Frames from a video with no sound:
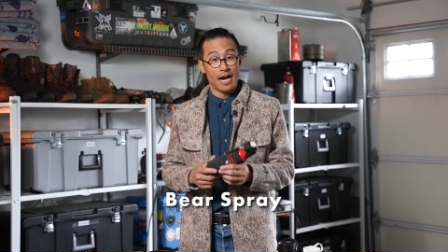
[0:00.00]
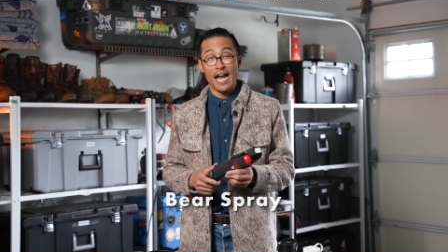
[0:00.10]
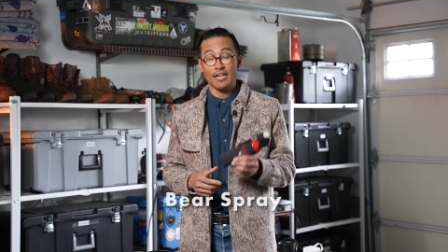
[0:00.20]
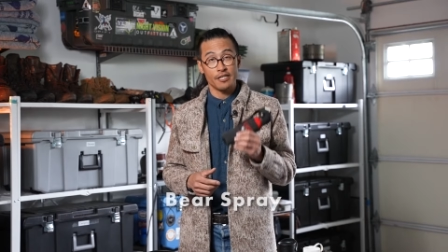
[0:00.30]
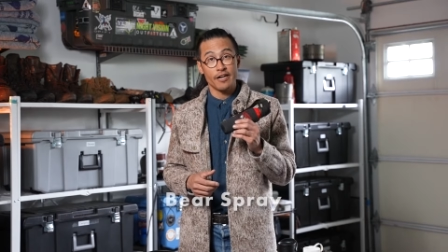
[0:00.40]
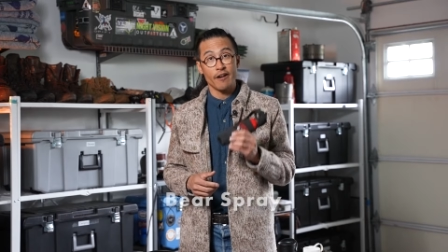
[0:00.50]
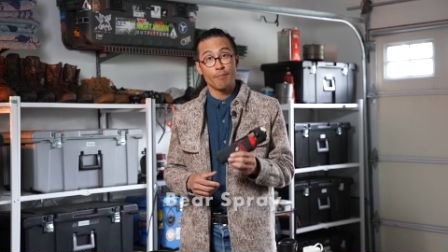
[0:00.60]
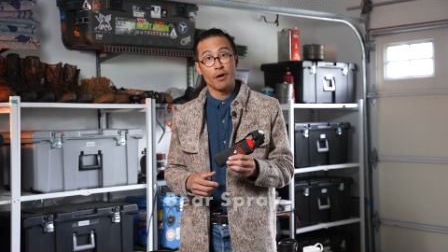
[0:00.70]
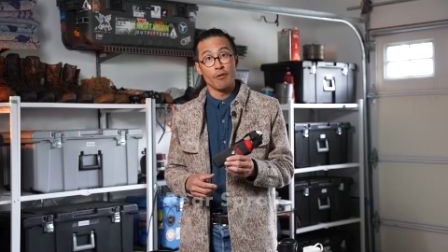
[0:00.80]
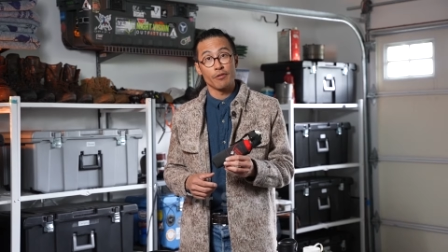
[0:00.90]
I actually carry
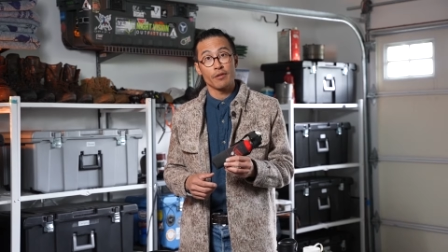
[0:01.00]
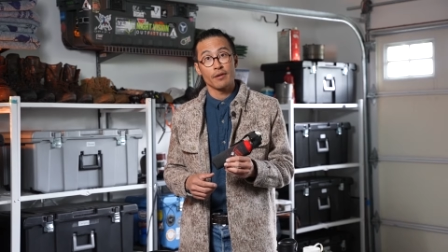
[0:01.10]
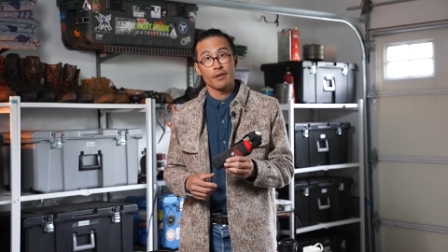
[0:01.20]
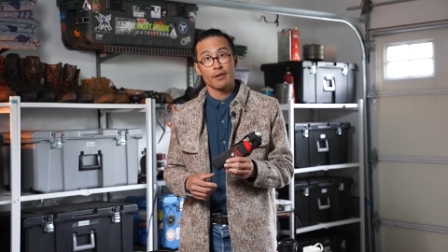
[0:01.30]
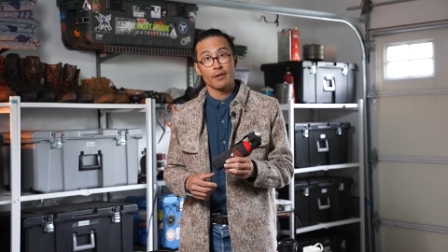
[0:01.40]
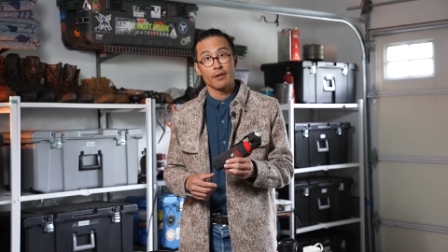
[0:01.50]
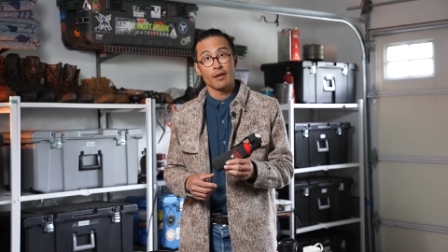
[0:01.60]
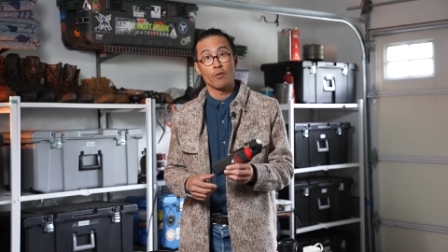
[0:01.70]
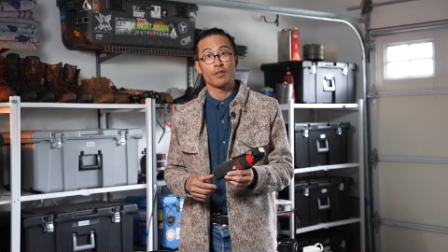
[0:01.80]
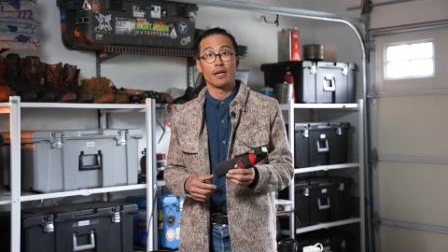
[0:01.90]
both.
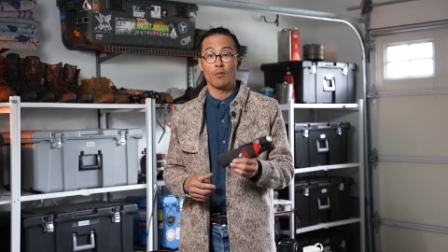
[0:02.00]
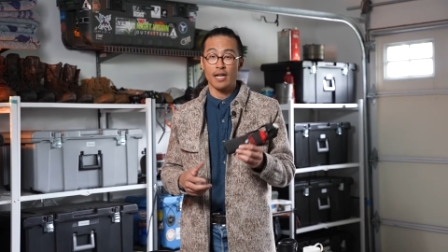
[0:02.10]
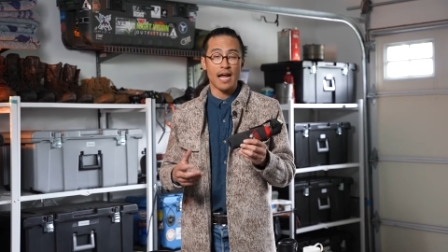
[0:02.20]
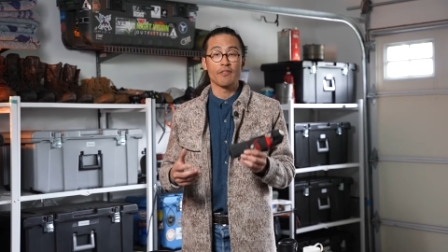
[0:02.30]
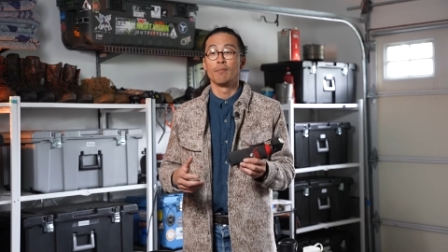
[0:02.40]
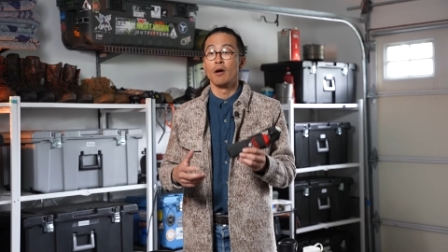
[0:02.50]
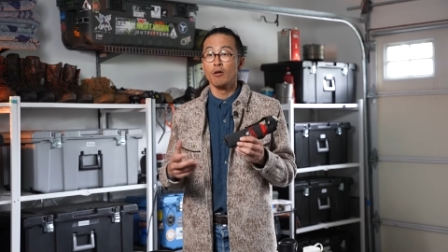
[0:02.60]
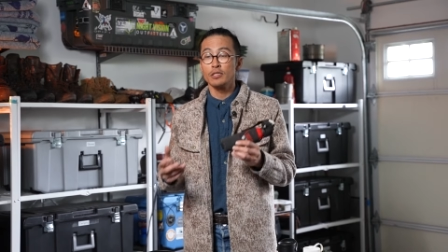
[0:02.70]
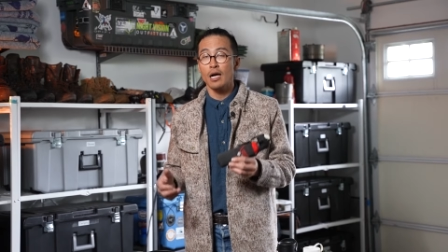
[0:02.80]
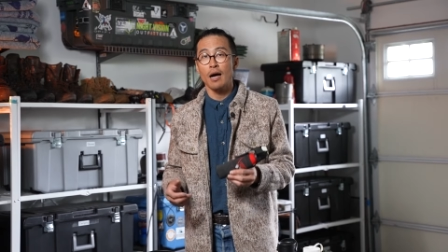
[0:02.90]
I want to have the
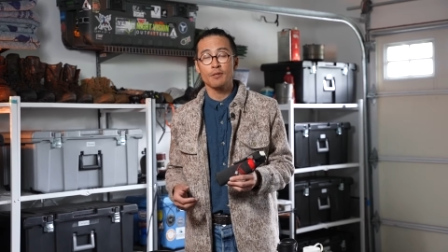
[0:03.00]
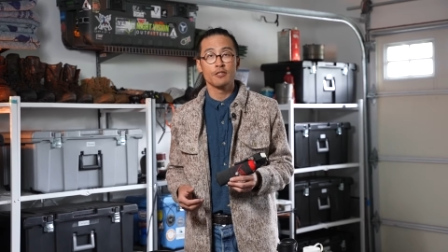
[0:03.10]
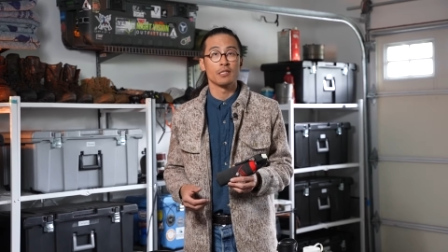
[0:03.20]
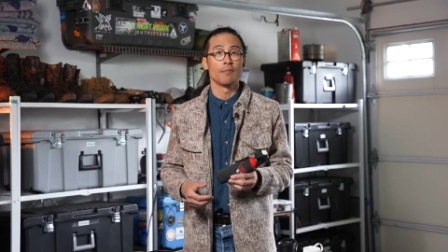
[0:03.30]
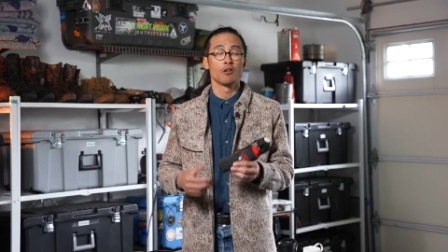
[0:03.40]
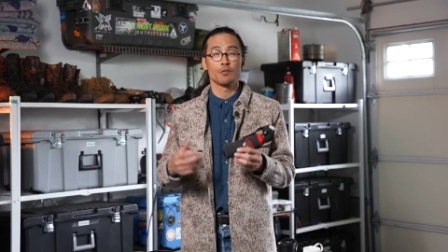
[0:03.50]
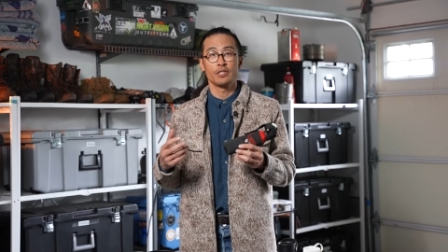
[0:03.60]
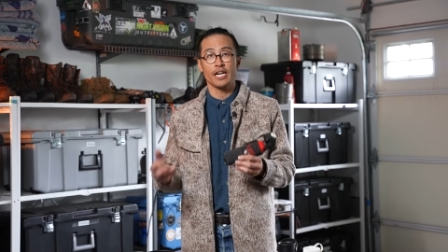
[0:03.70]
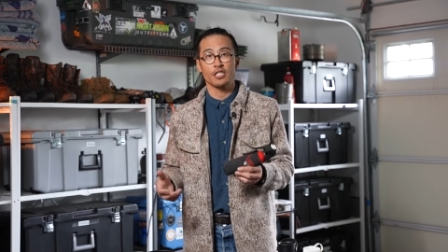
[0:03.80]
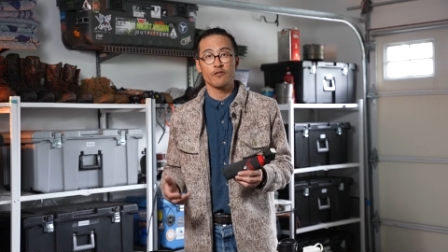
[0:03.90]
most options, the most
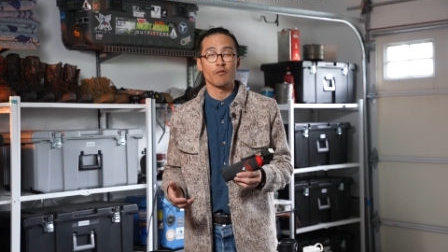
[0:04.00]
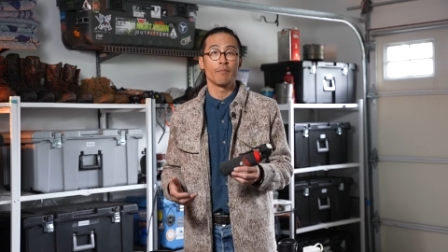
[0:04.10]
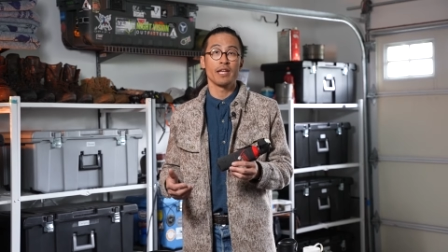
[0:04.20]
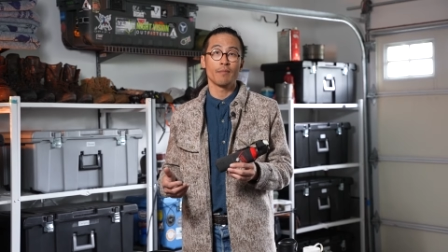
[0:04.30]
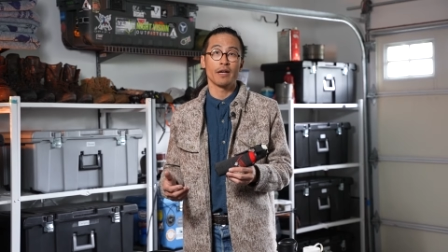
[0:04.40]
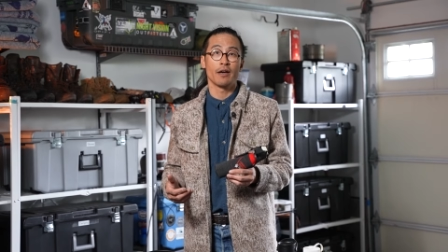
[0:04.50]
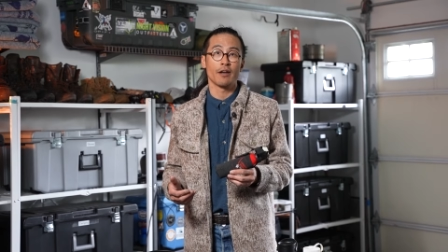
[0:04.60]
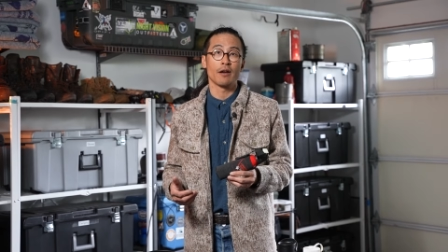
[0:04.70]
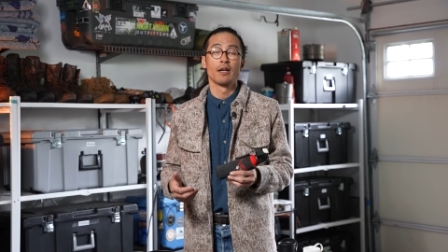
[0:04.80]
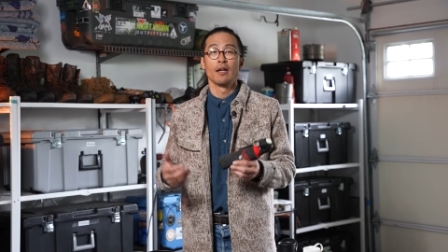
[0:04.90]
protection for me and my
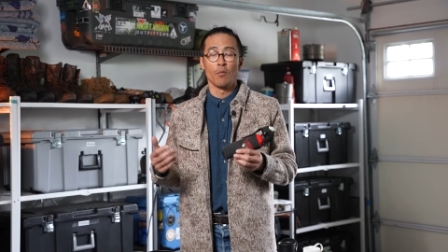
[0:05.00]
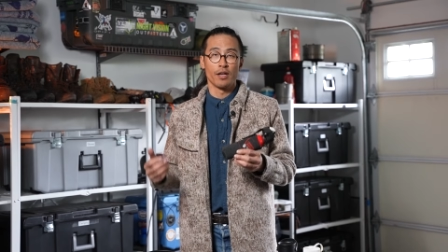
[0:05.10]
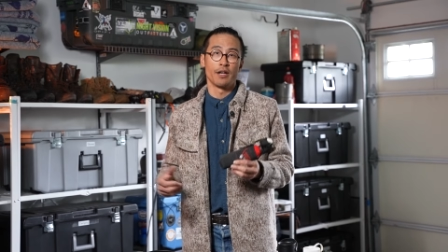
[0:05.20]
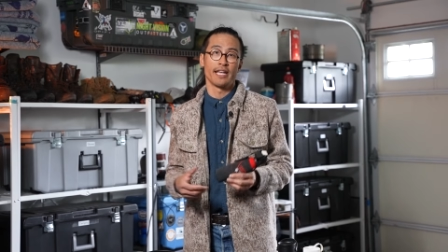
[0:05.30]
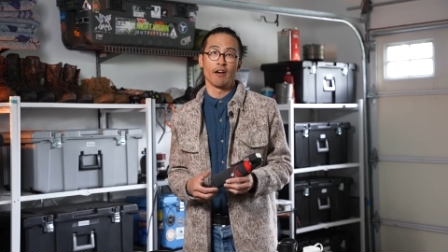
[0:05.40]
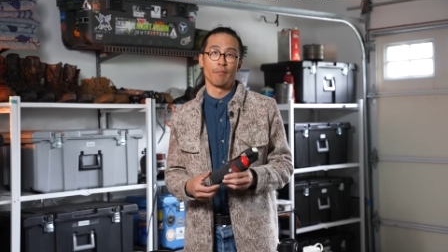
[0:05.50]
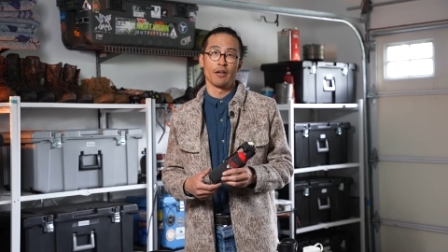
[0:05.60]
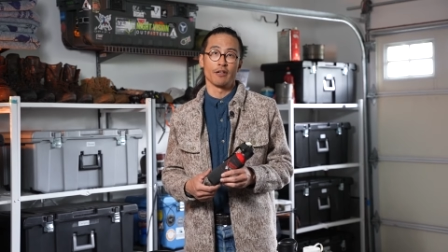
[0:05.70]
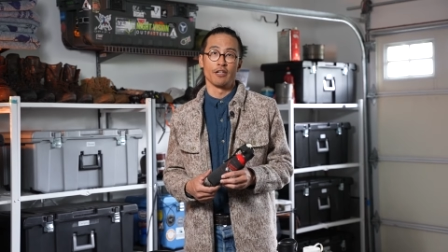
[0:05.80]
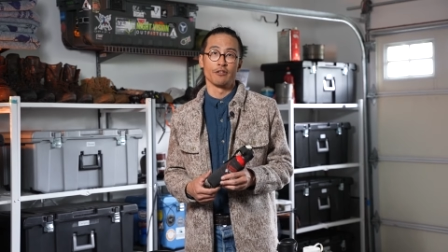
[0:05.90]
hunter when hunting out in
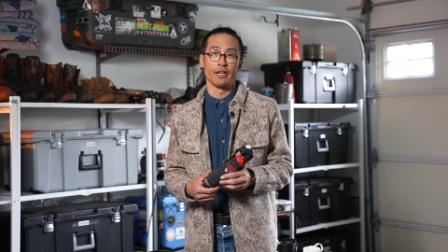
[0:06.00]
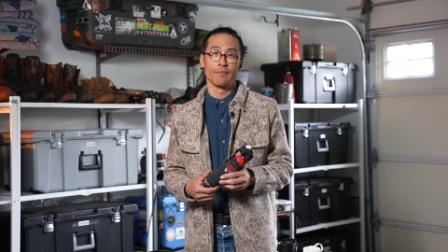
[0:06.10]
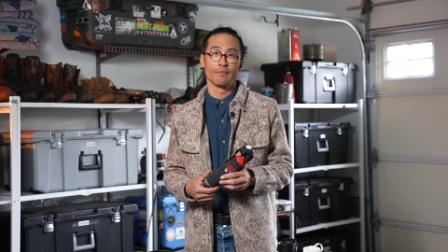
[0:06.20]
bear country.